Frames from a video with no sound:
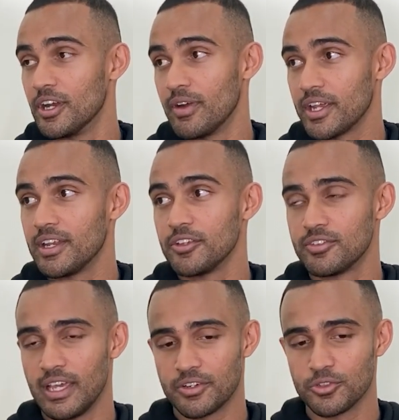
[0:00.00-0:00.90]
a
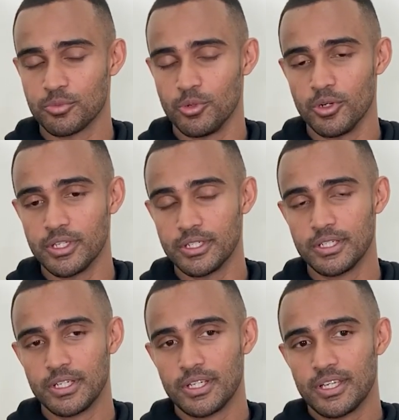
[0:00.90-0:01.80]
recognized actual sport here,
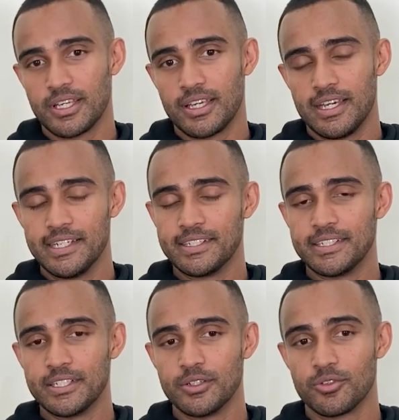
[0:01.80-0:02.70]
and
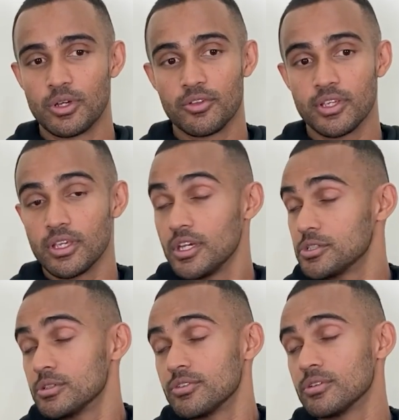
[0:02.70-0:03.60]
so I was like, yeah,
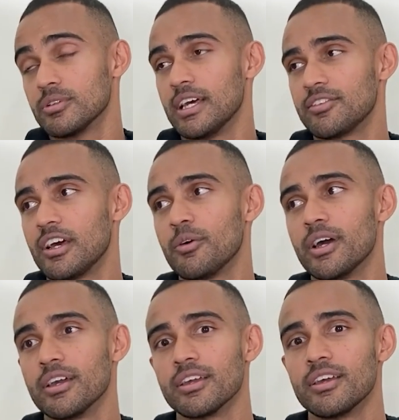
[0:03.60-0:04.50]
sure. So that's how
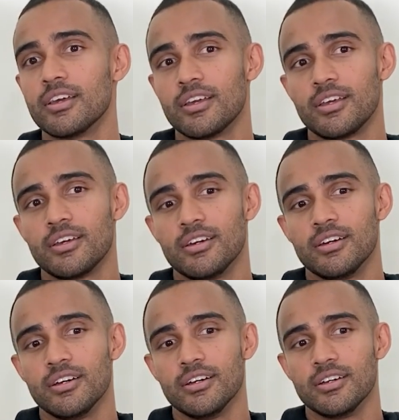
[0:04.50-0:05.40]
I
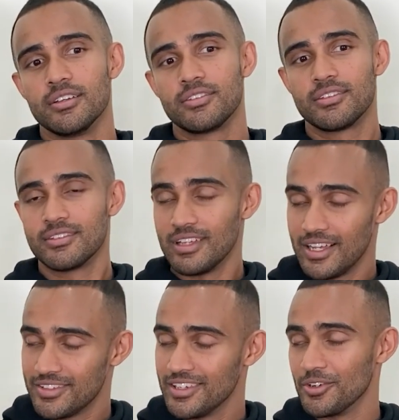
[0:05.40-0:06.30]

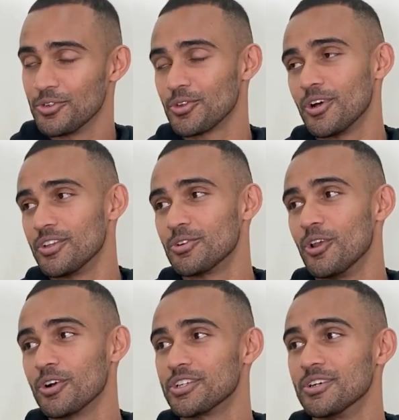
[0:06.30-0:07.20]
started and also got into long